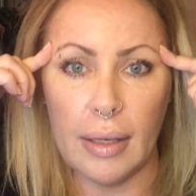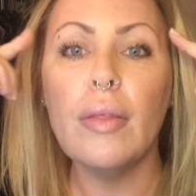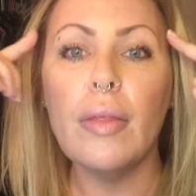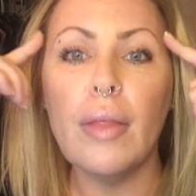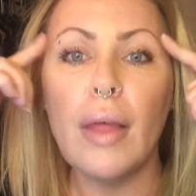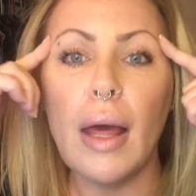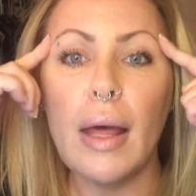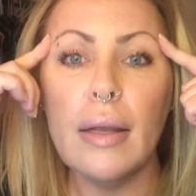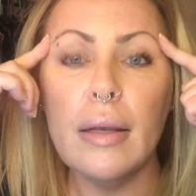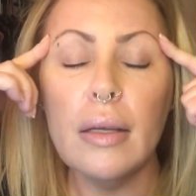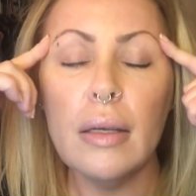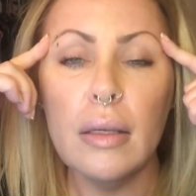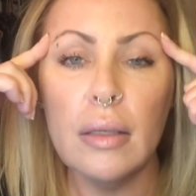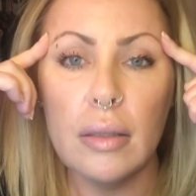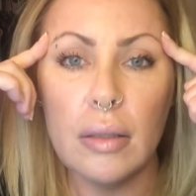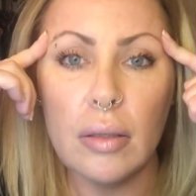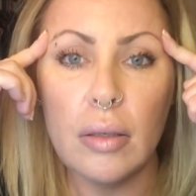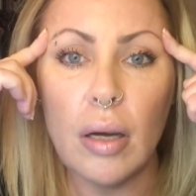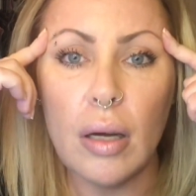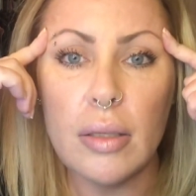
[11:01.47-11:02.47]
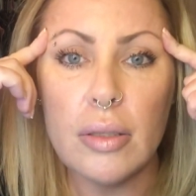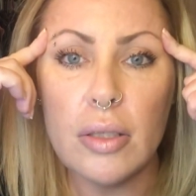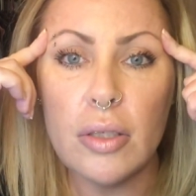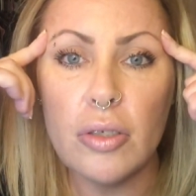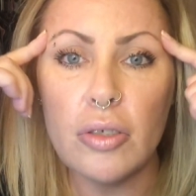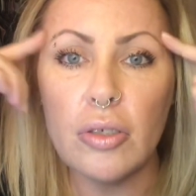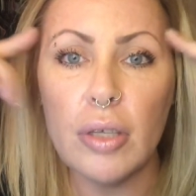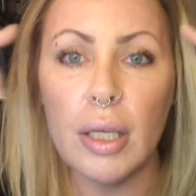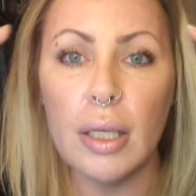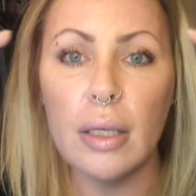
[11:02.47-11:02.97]
then
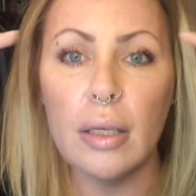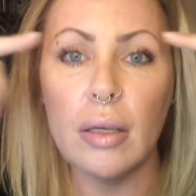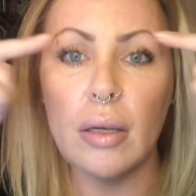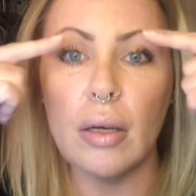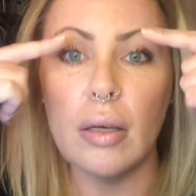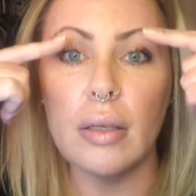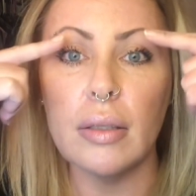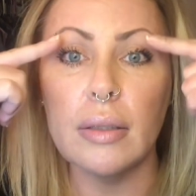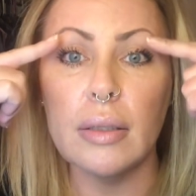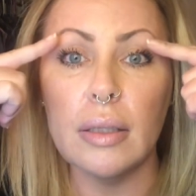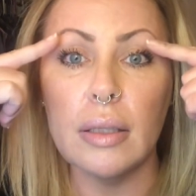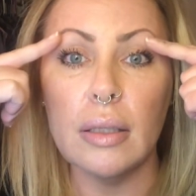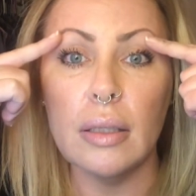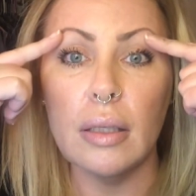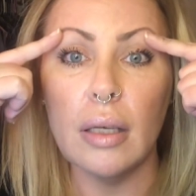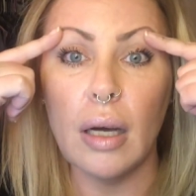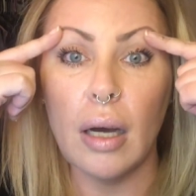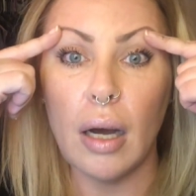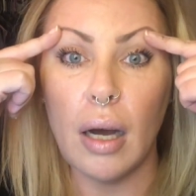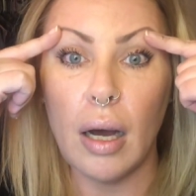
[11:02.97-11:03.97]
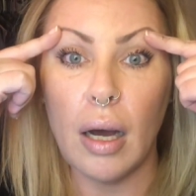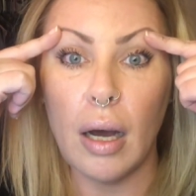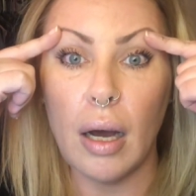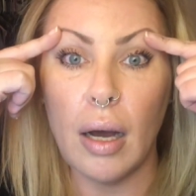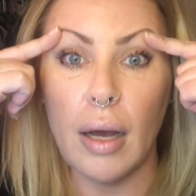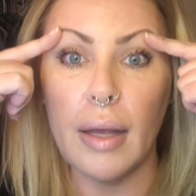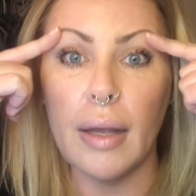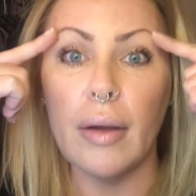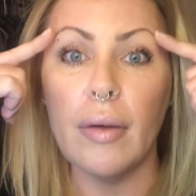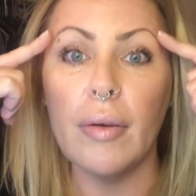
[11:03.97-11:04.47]
concentrated on the
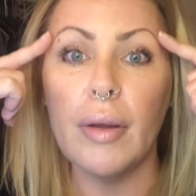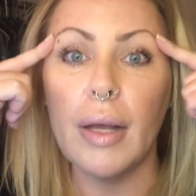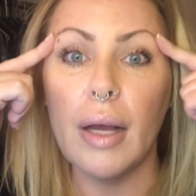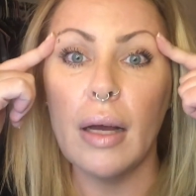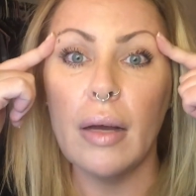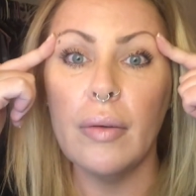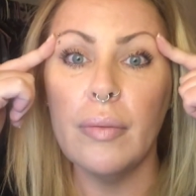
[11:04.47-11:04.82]
eye area.